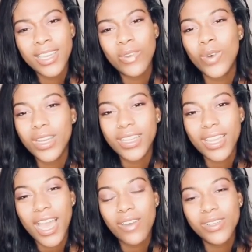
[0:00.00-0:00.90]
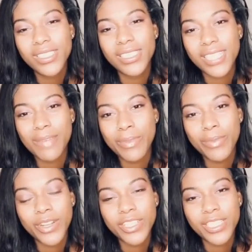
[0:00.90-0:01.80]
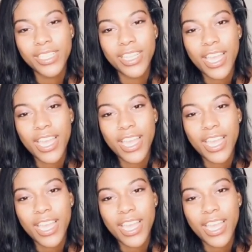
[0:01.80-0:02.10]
one, I was the type of person